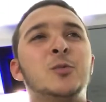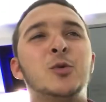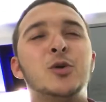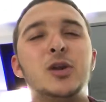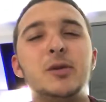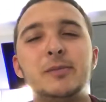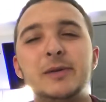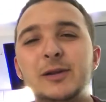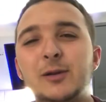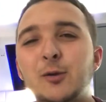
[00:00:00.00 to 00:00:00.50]
going
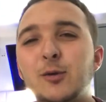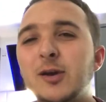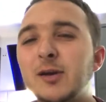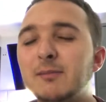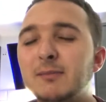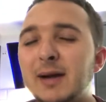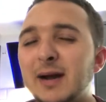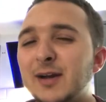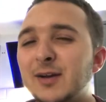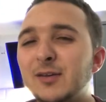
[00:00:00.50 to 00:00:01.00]
to be looking
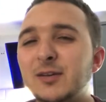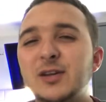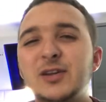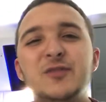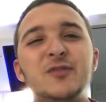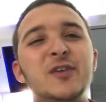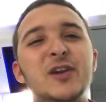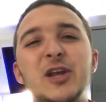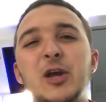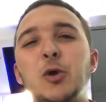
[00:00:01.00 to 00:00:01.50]
back at this
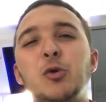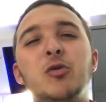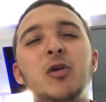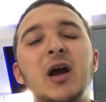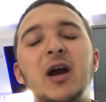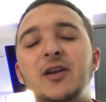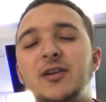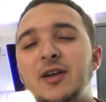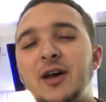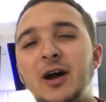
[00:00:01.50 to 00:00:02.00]
video
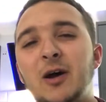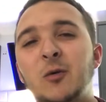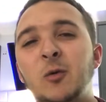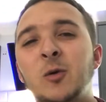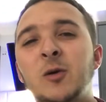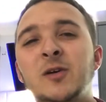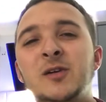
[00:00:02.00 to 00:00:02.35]
right now,